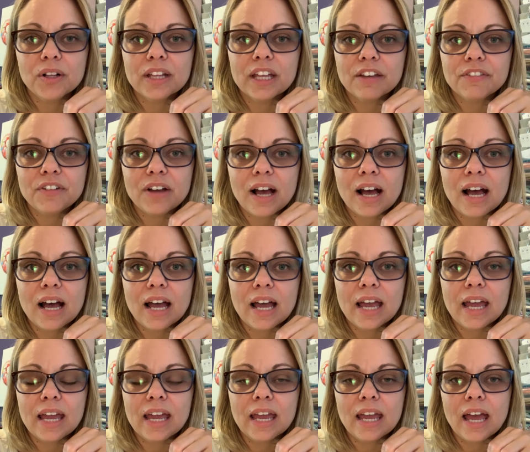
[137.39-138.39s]
if
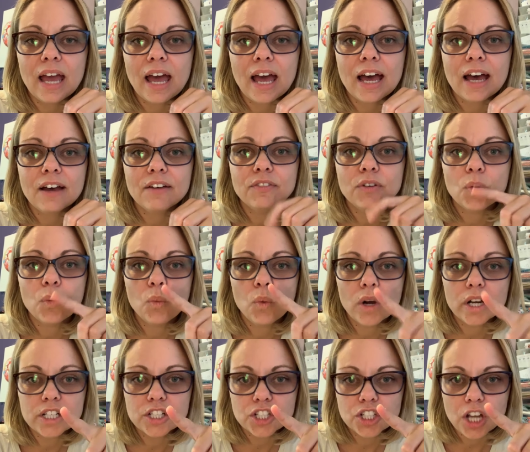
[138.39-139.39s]
I have
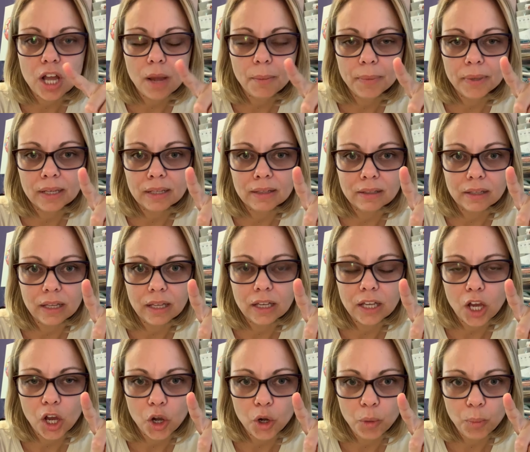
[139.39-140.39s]
one shopping link
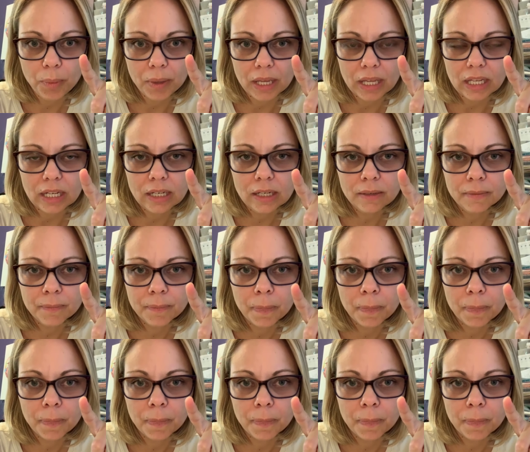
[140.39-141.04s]
open